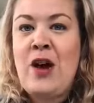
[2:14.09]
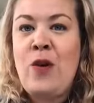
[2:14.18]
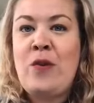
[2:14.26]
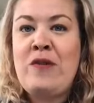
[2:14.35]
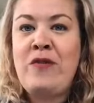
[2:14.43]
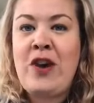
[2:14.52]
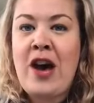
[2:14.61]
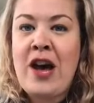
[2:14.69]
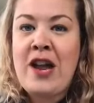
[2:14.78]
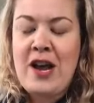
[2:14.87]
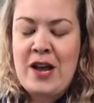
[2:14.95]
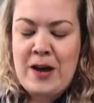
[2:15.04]
We've
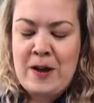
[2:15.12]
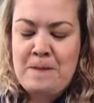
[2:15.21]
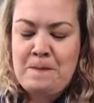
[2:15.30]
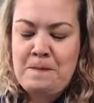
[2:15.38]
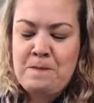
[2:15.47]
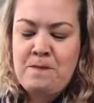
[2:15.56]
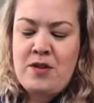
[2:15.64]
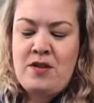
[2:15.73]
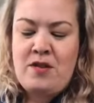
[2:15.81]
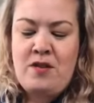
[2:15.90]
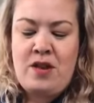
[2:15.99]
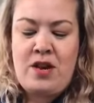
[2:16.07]
got,
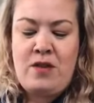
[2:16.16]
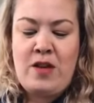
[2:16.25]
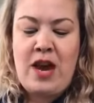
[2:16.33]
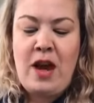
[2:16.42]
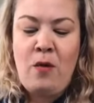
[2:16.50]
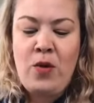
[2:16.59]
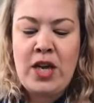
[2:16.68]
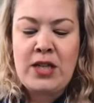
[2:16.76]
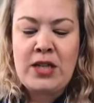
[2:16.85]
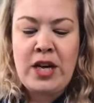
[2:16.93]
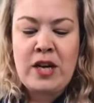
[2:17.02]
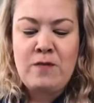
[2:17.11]
I know the Howell kids
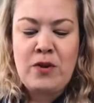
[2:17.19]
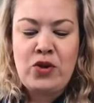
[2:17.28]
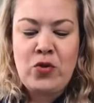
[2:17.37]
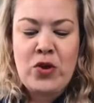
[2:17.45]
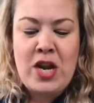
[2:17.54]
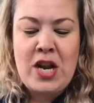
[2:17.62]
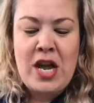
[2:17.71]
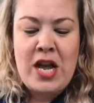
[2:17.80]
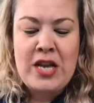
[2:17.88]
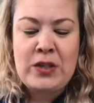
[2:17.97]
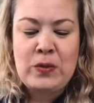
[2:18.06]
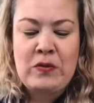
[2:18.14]
are going to be joining us.